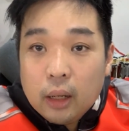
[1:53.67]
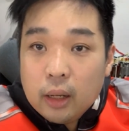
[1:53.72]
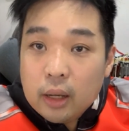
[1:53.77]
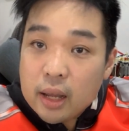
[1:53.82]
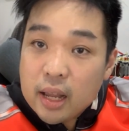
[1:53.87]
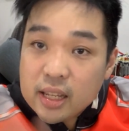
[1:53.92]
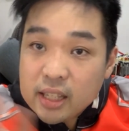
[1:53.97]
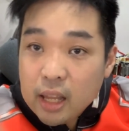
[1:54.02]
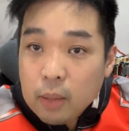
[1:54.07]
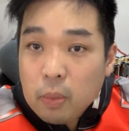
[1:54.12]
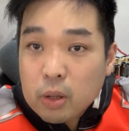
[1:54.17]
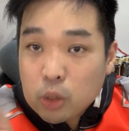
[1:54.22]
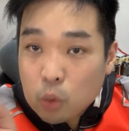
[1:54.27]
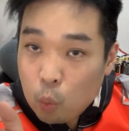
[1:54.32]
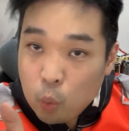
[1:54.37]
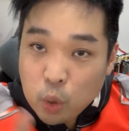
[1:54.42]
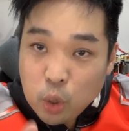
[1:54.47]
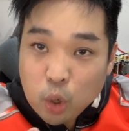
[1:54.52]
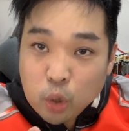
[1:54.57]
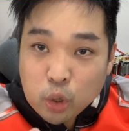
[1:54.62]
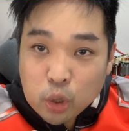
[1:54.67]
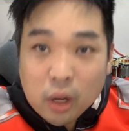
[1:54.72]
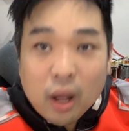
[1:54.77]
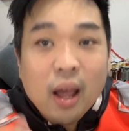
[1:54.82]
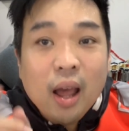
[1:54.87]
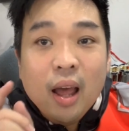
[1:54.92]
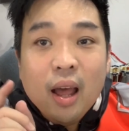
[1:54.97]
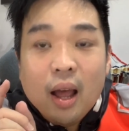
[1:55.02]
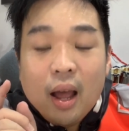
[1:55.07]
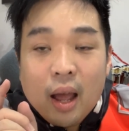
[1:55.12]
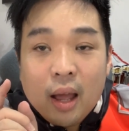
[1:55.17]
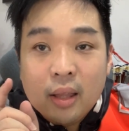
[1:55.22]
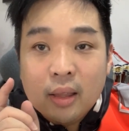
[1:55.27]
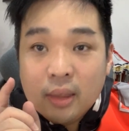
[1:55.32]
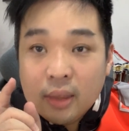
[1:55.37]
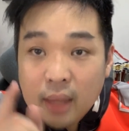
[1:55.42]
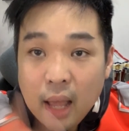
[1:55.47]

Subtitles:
His name is Vinush, and